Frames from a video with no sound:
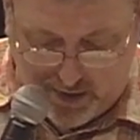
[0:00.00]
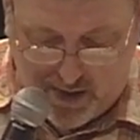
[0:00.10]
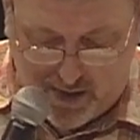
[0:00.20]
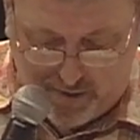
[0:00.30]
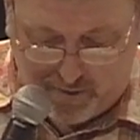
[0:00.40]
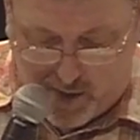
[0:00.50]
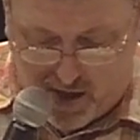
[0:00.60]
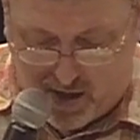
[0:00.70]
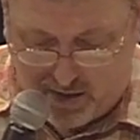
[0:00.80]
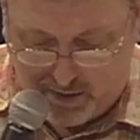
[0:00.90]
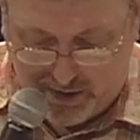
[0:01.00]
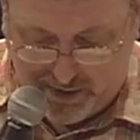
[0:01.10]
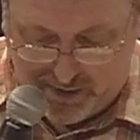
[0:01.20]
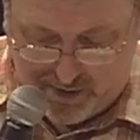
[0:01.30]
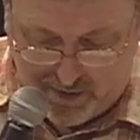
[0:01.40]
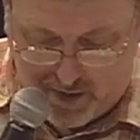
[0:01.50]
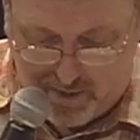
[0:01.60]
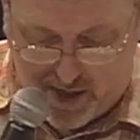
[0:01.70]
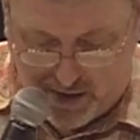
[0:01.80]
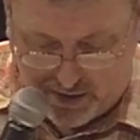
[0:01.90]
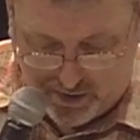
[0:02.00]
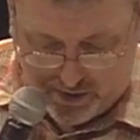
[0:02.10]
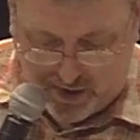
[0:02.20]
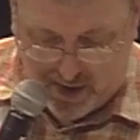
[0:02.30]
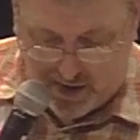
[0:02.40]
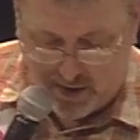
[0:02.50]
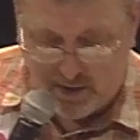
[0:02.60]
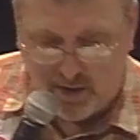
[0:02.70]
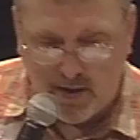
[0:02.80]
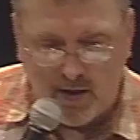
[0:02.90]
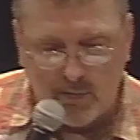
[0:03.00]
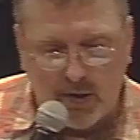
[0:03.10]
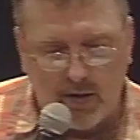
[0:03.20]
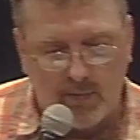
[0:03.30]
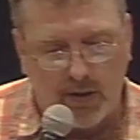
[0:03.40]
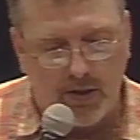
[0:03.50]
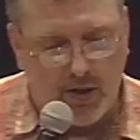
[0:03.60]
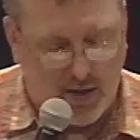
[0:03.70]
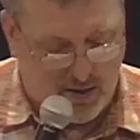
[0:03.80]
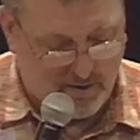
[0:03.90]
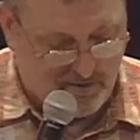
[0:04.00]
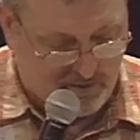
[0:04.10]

enough, my hobbies and my passions had become my job.